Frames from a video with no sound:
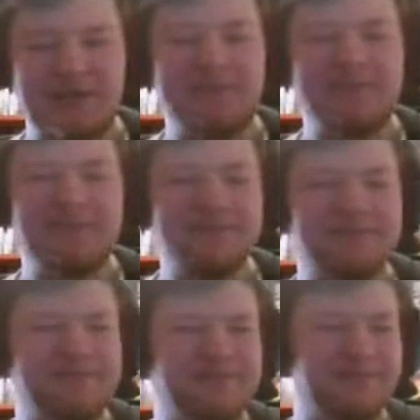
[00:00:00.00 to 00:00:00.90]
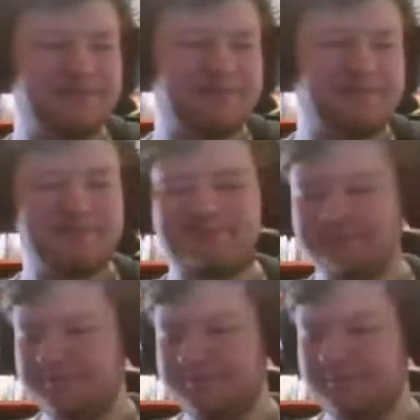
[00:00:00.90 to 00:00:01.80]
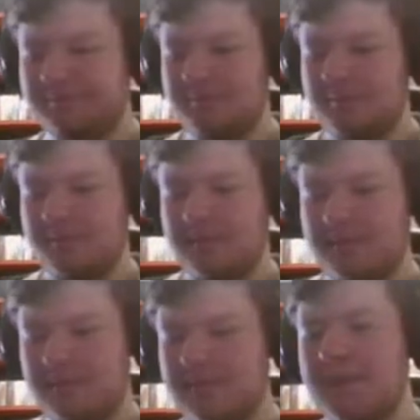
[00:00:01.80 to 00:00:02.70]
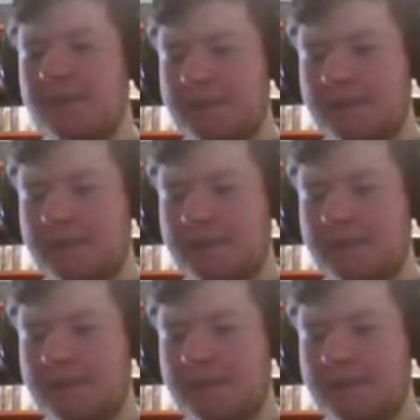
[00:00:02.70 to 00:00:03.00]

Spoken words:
and I'm already directing my own music videos.